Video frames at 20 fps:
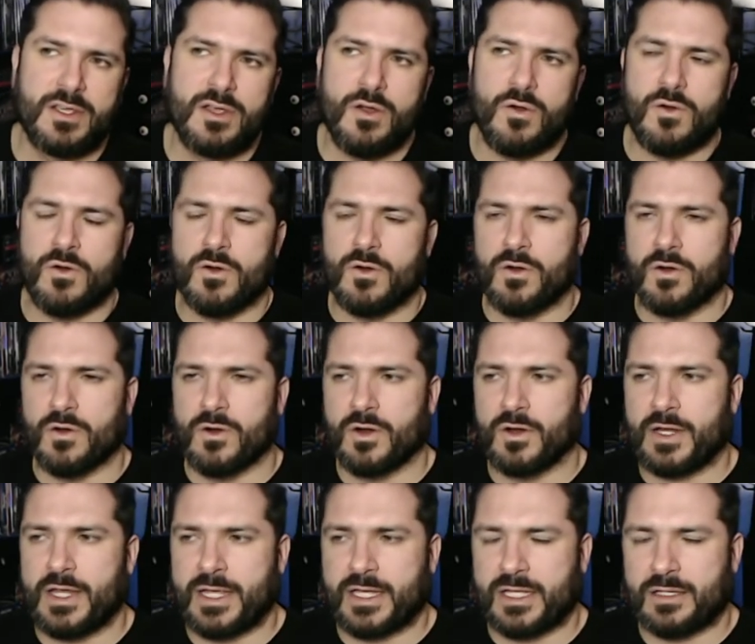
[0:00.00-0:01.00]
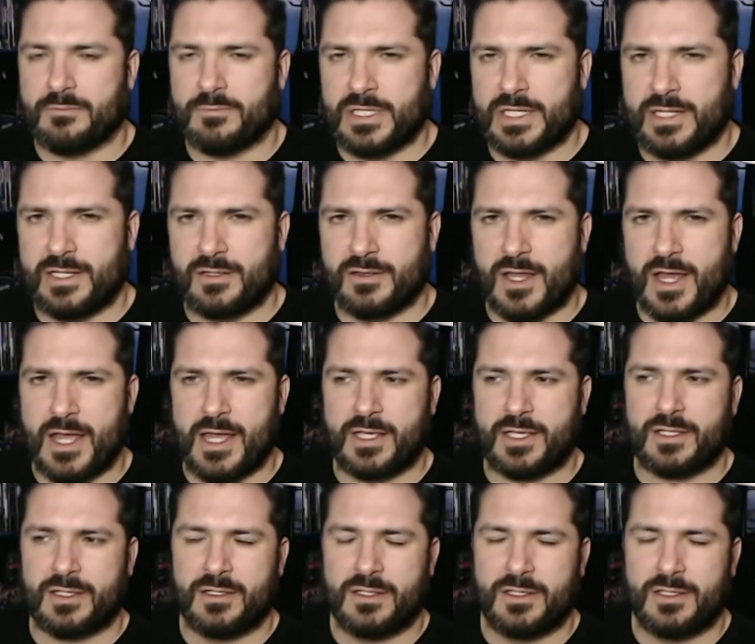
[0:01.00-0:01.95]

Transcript: or it can be like